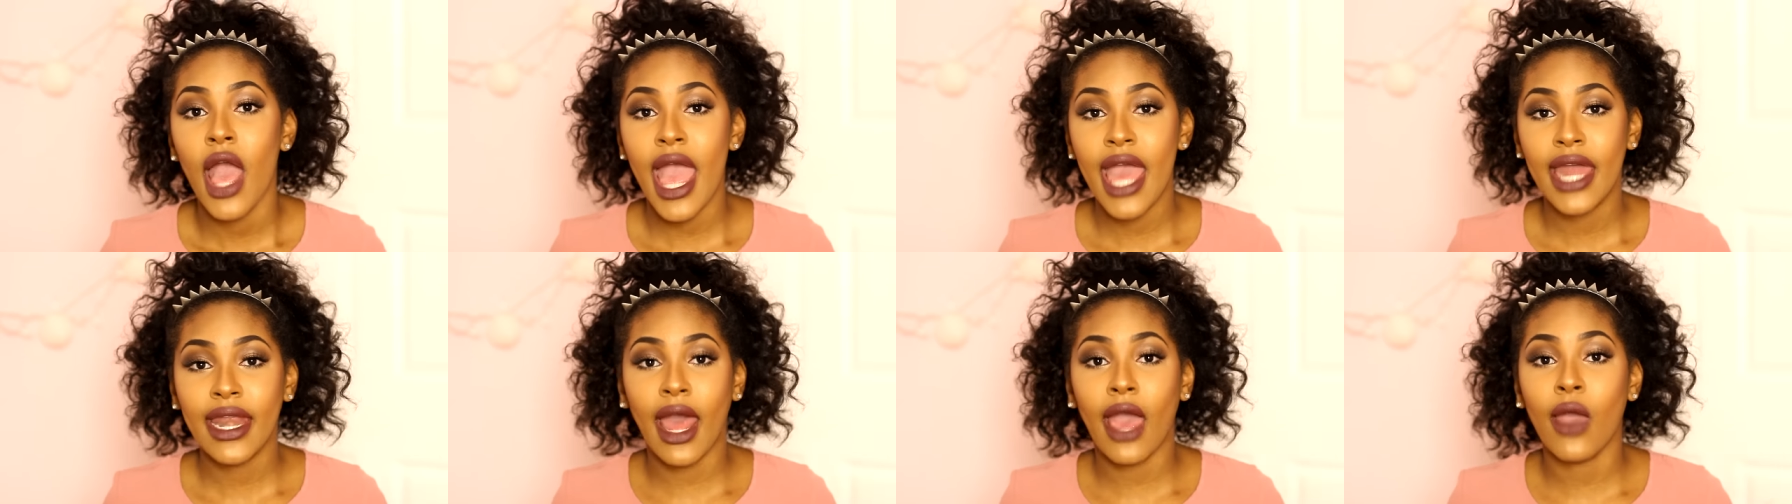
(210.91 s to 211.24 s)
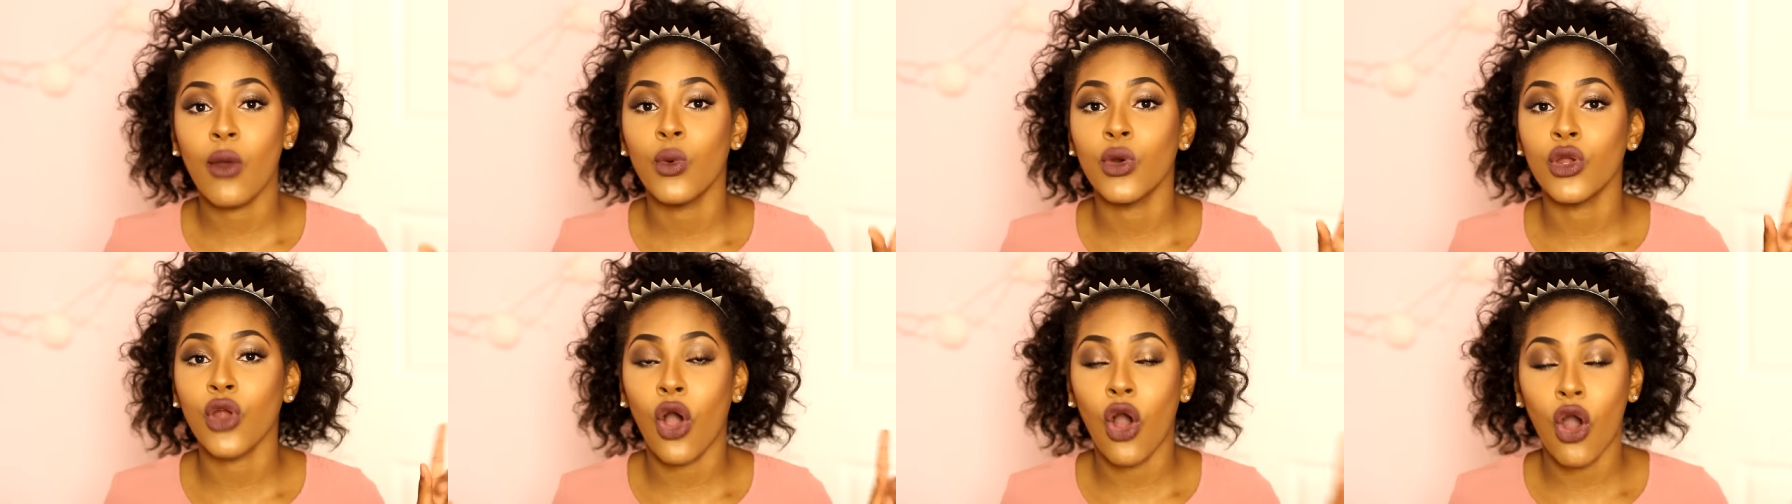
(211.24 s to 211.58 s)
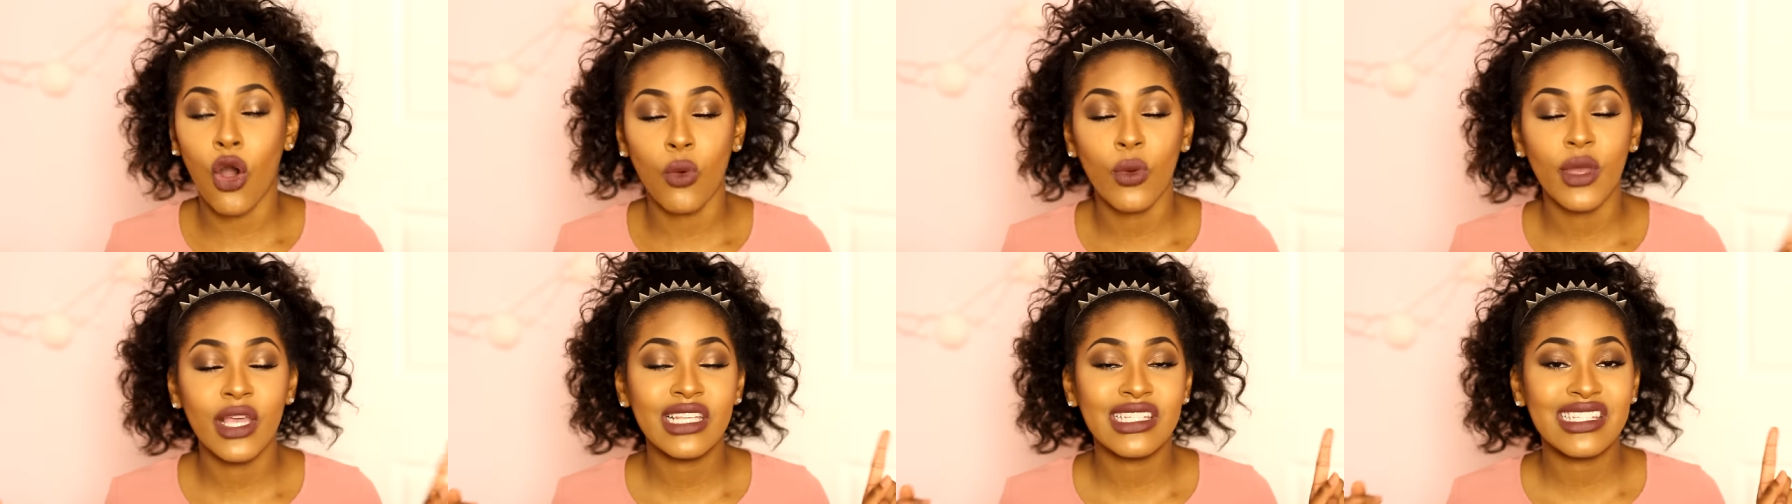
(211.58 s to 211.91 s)
and I would
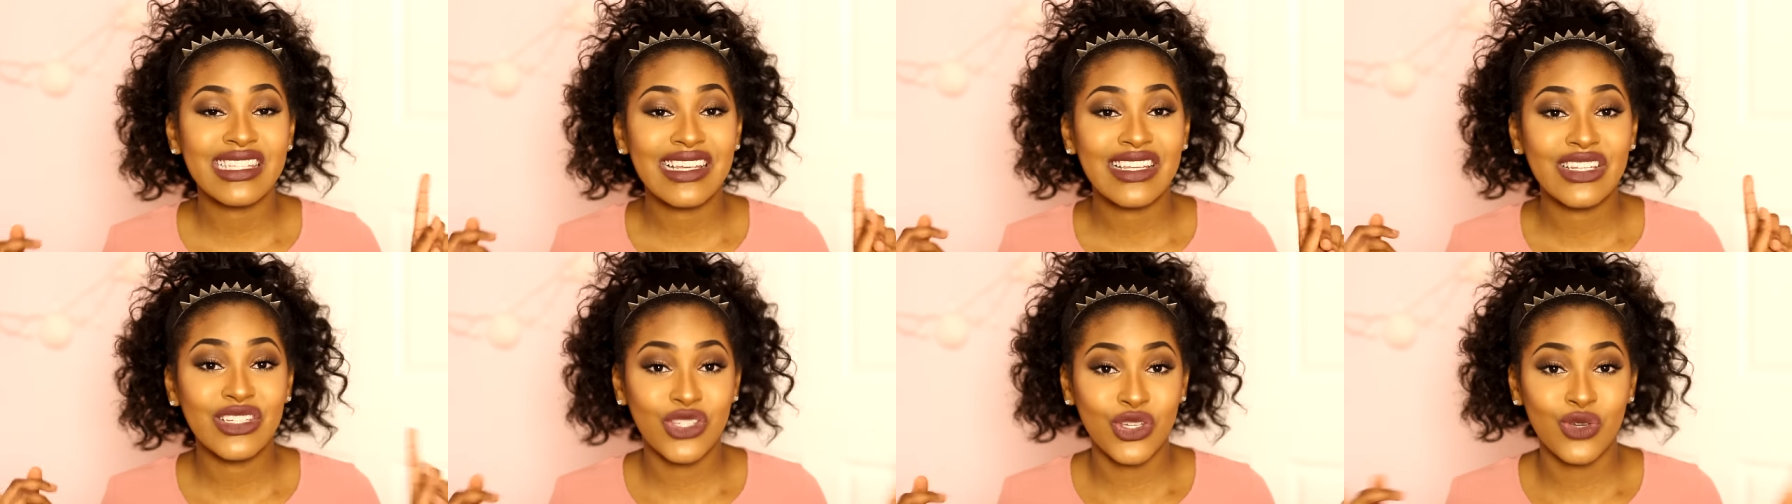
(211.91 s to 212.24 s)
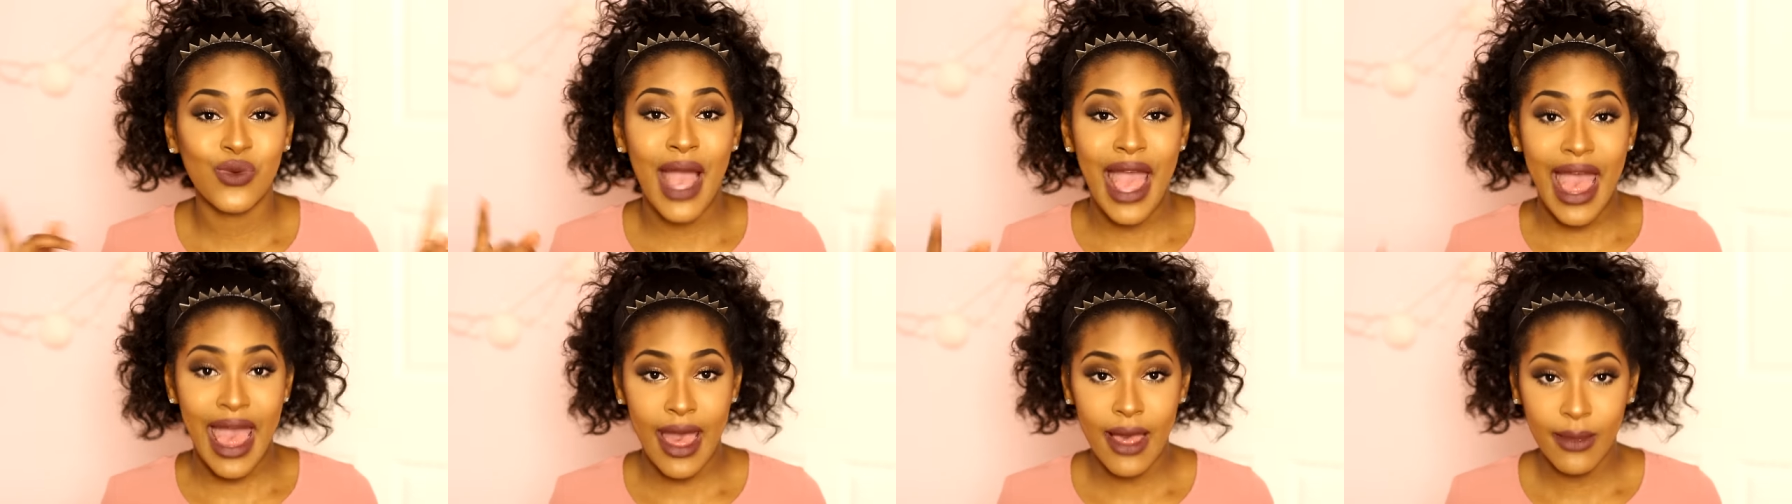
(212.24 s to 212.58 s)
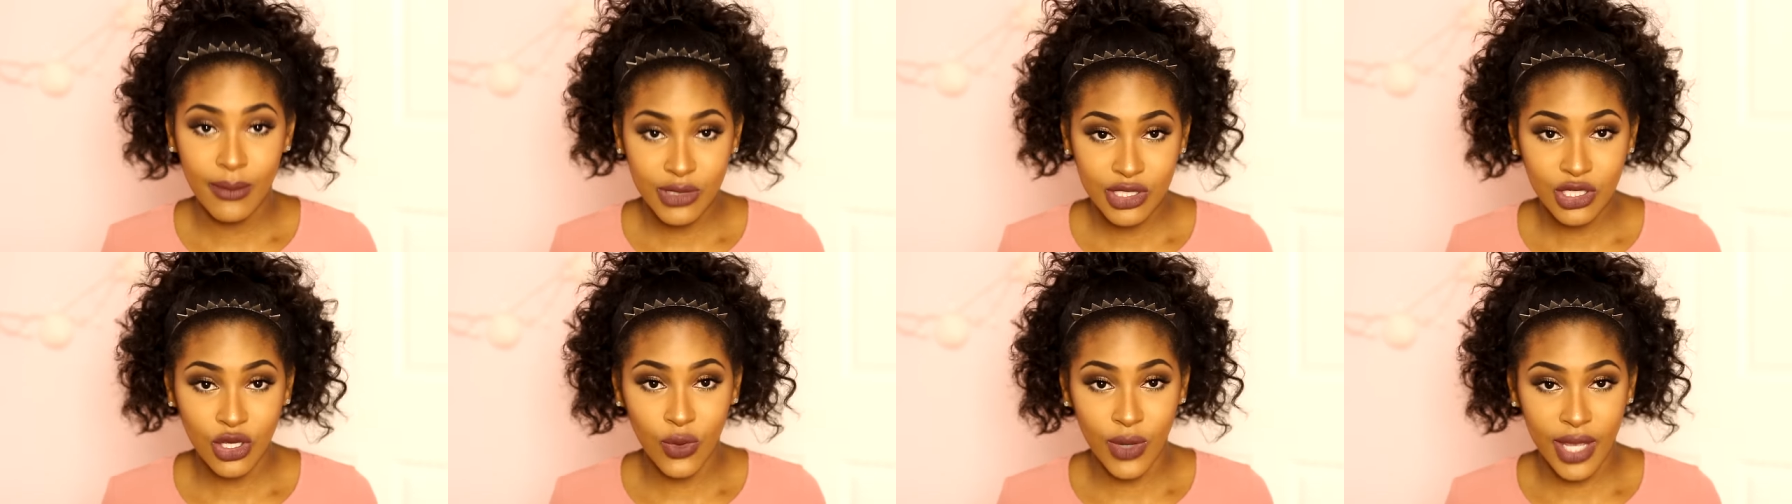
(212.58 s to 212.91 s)
always do
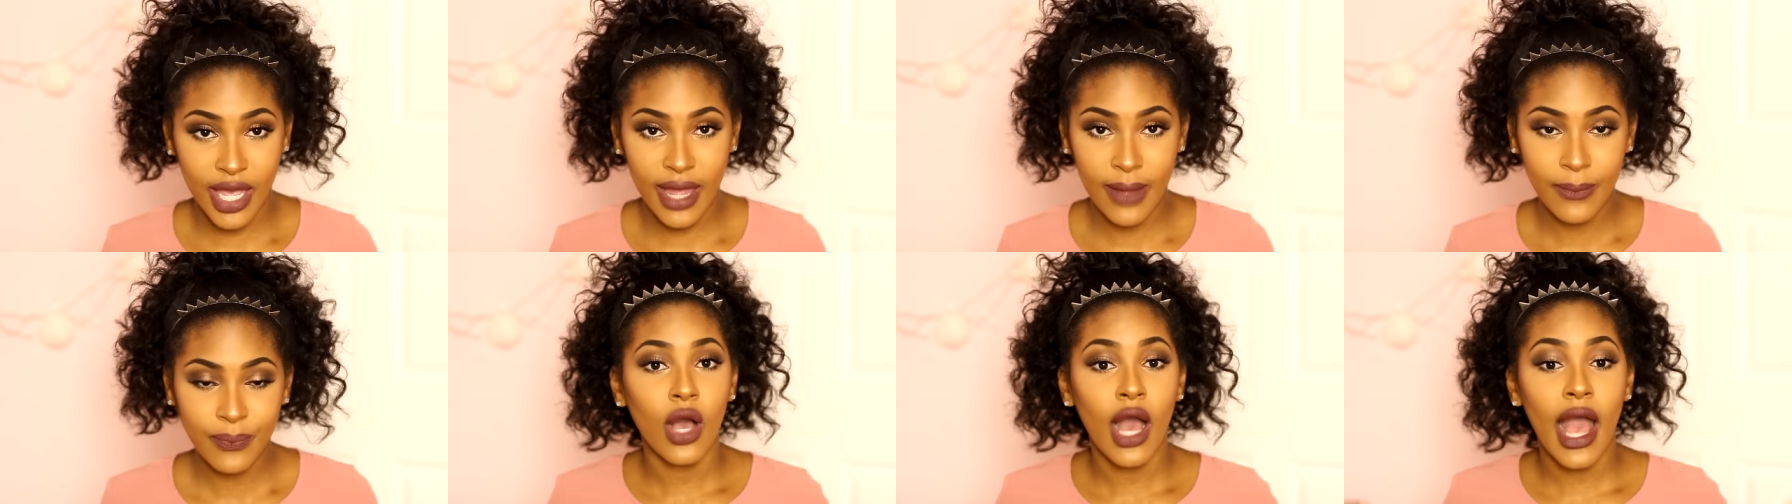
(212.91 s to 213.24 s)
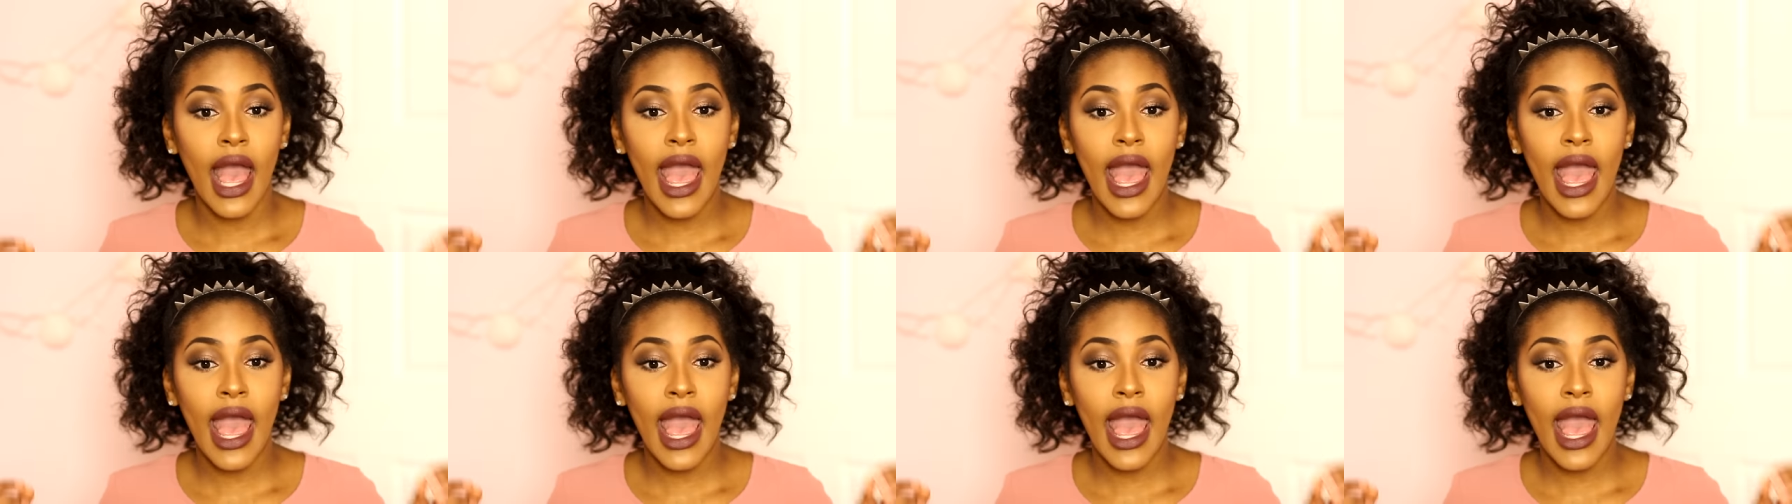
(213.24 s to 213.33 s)
abs, okay?